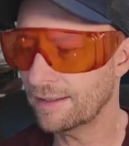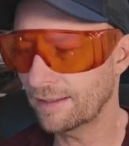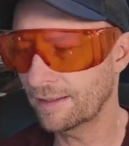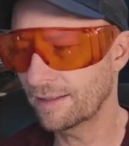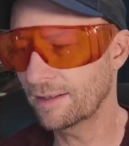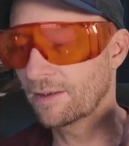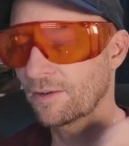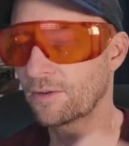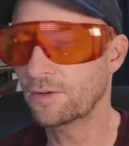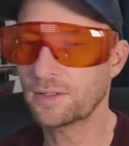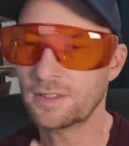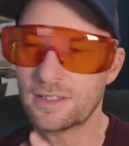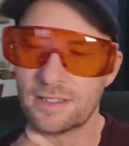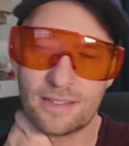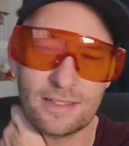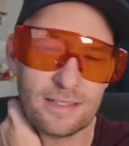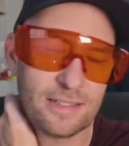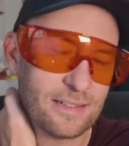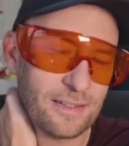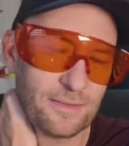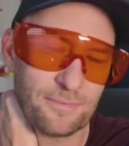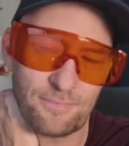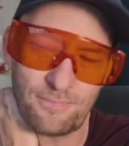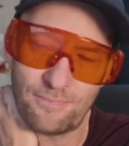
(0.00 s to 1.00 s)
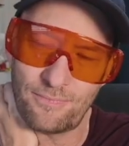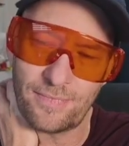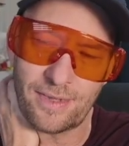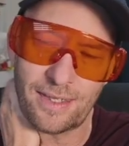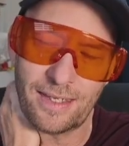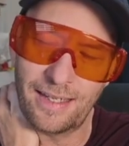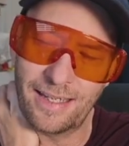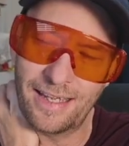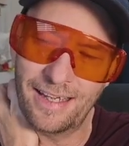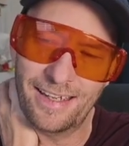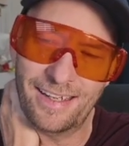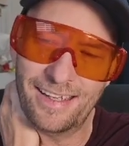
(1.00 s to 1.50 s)
You know,
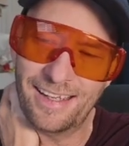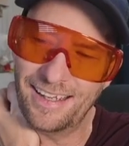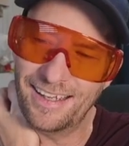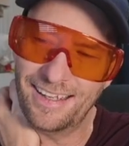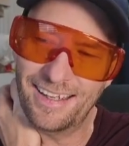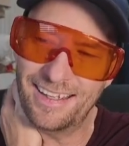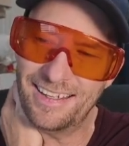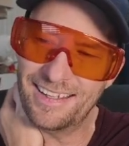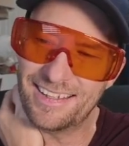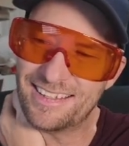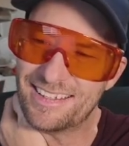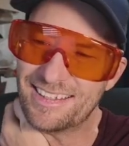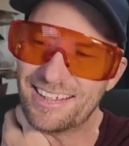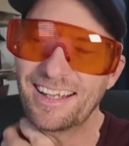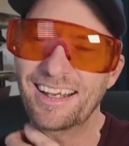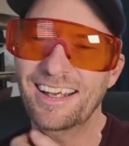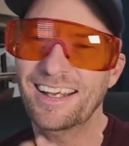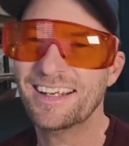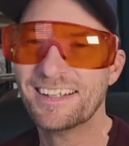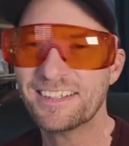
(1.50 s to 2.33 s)
it's